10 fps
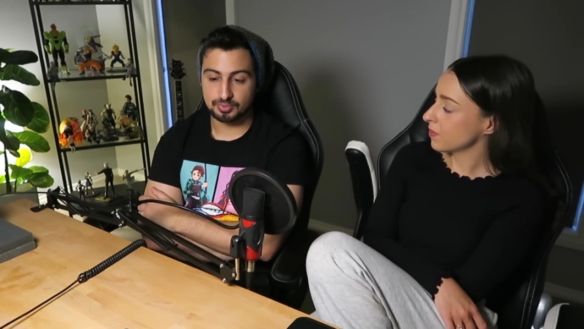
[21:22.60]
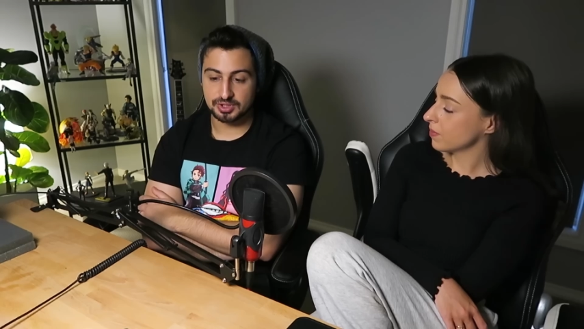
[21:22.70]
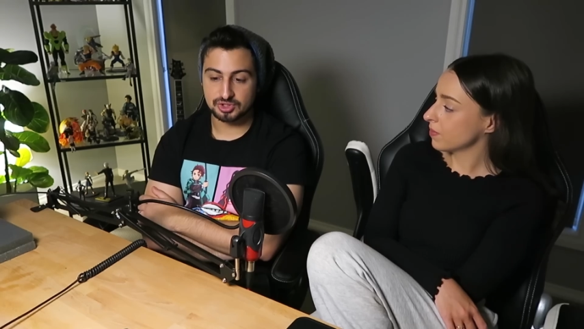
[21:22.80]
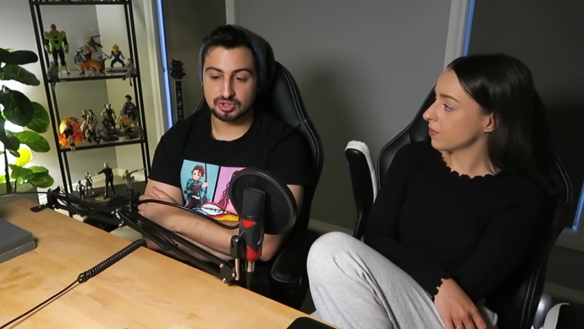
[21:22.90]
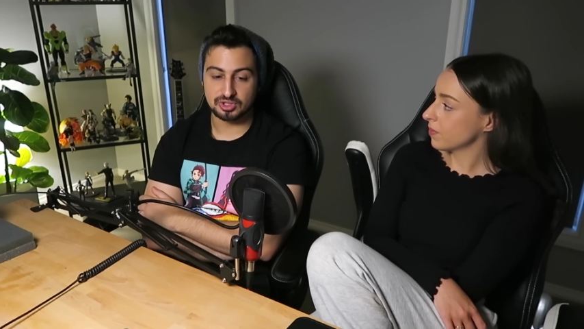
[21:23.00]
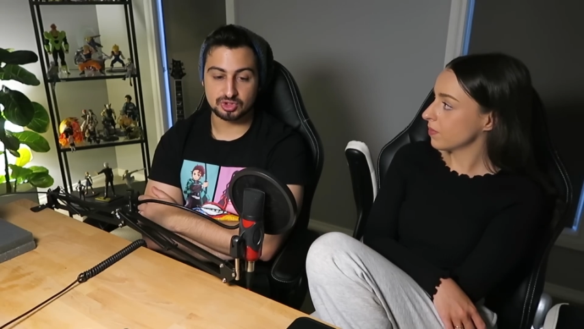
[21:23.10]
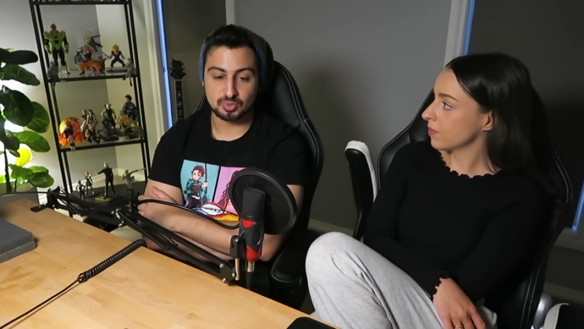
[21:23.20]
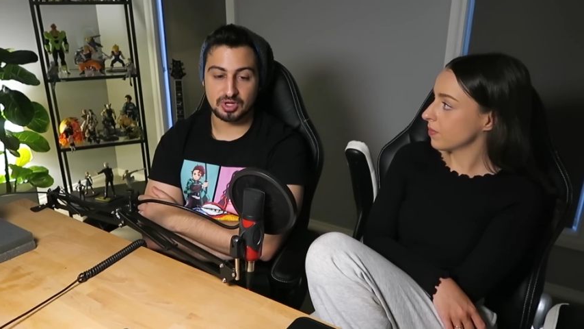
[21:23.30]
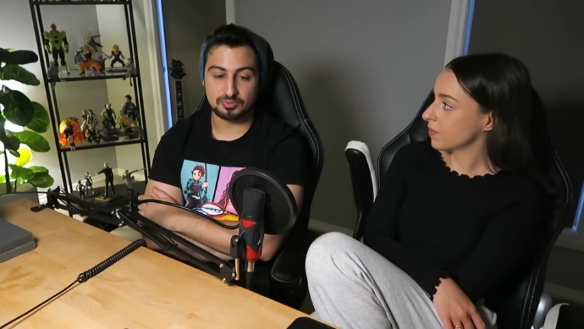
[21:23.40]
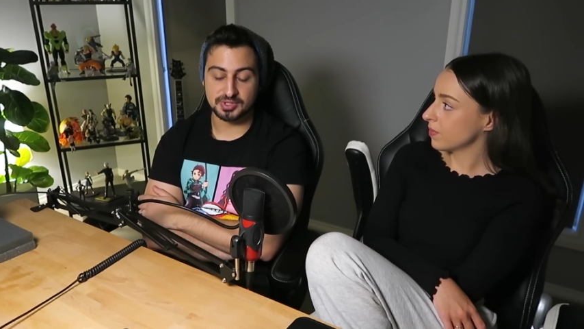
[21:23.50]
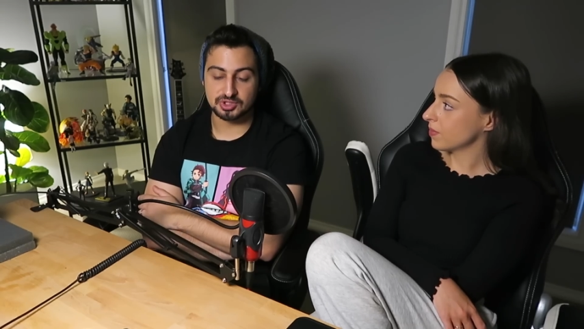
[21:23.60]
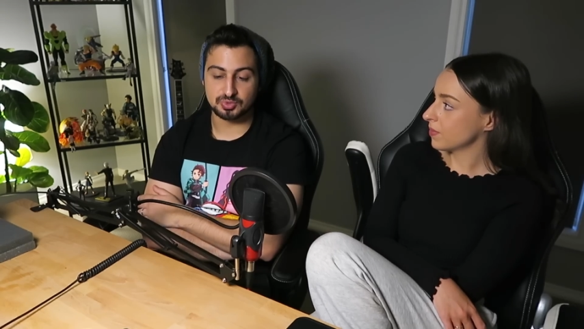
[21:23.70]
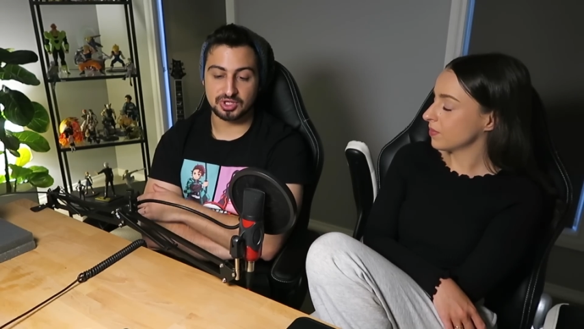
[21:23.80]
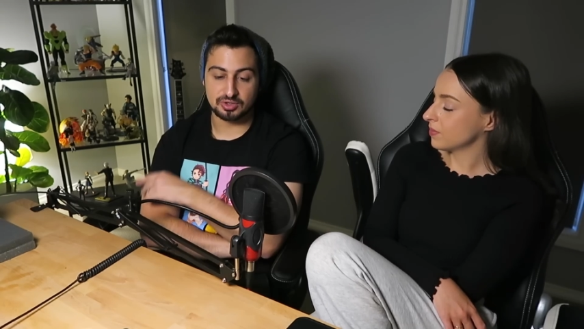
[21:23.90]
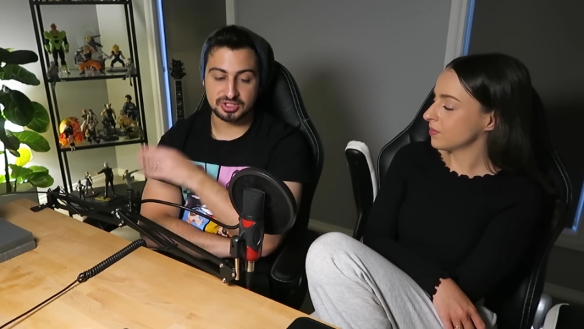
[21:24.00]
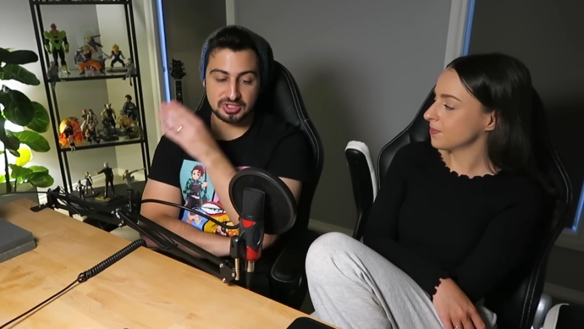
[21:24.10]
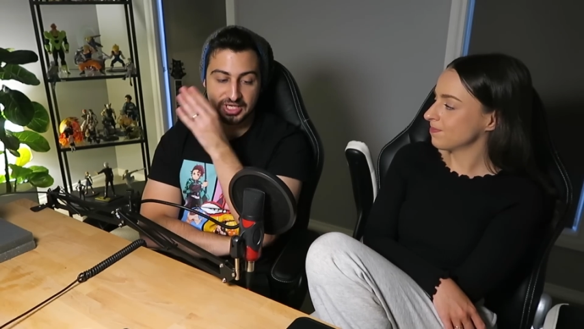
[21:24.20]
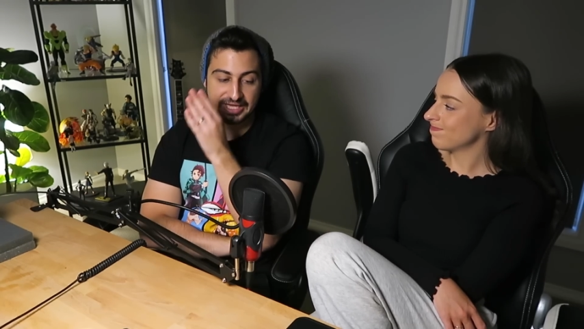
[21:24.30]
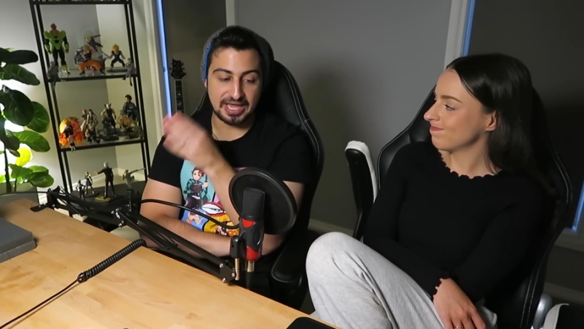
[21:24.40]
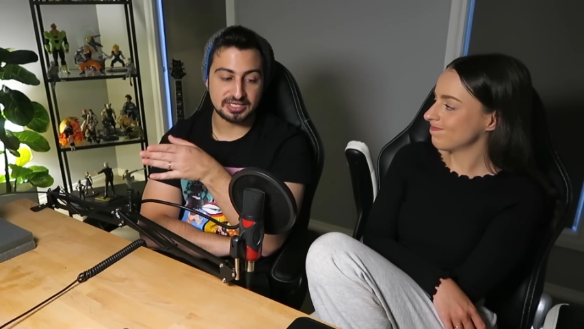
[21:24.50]
Speaker 1: pretty strong as well because we know he's
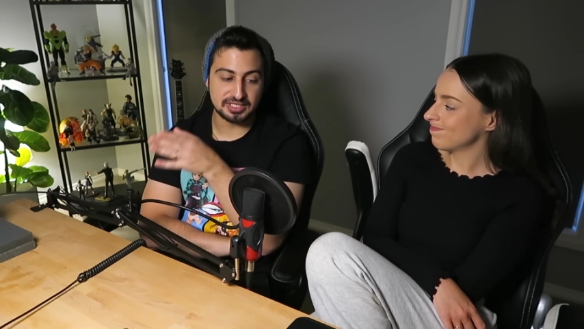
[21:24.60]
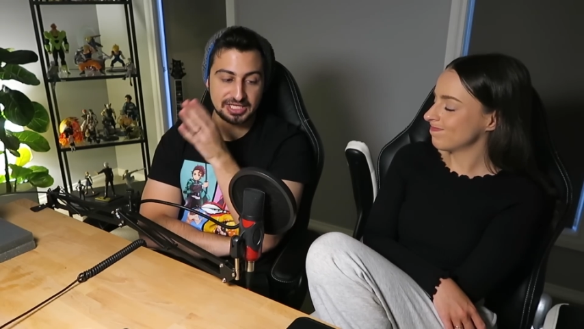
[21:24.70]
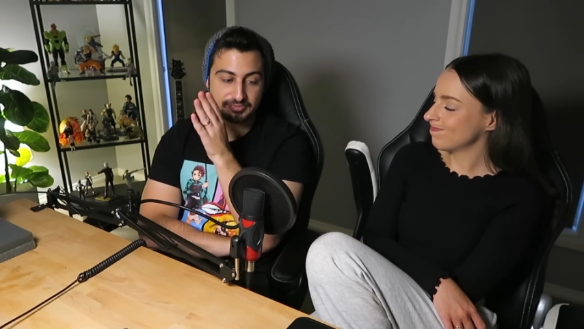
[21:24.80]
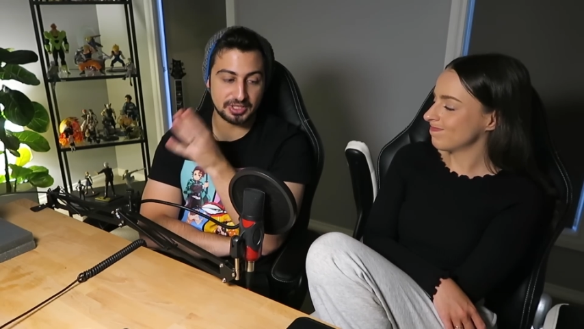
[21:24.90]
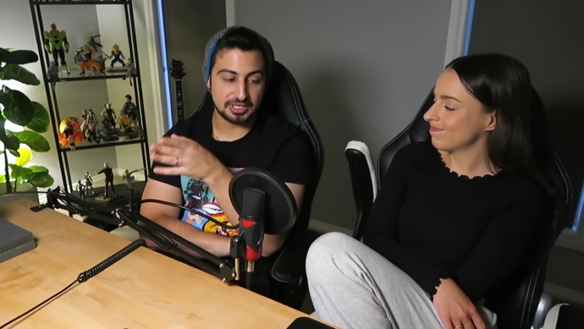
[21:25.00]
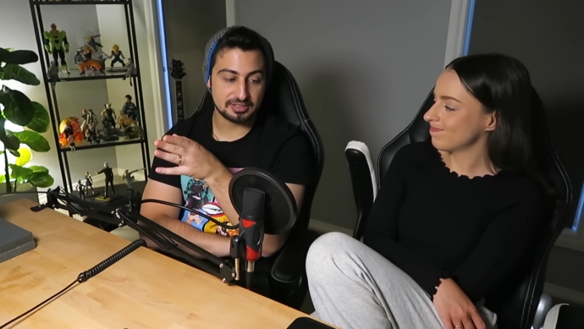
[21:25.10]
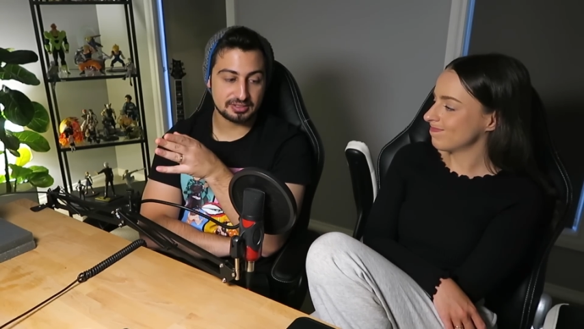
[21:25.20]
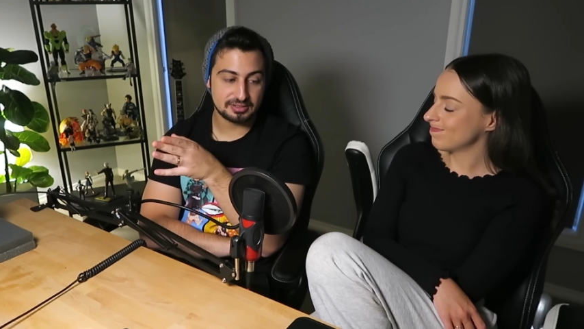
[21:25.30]
like gatekeeping